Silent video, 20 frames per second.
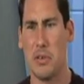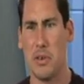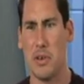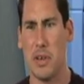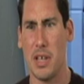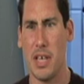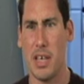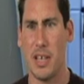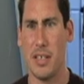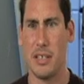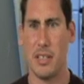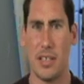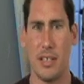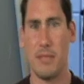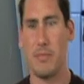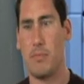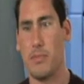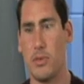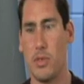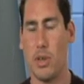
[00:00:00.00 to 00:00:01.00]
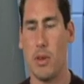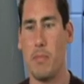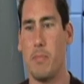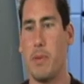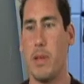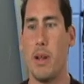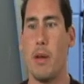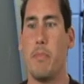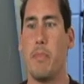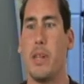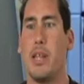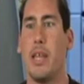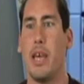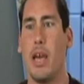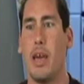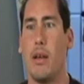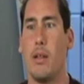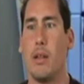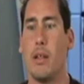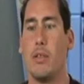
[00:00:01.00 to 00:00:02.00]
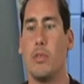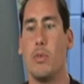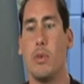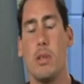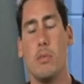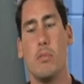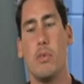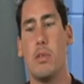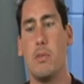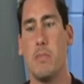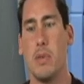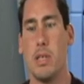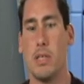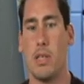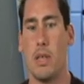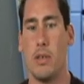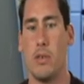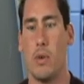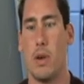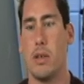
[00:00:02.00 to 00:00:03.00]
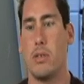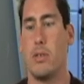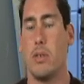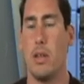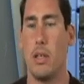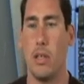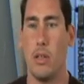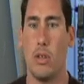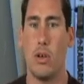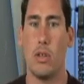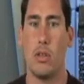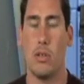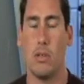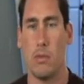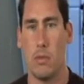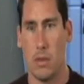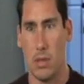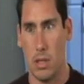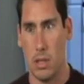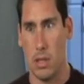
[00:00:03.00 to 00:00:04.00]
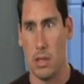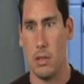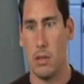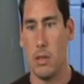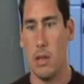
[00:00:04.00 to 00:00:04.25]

your knees and jumping up and down and doing movements that you actually don't do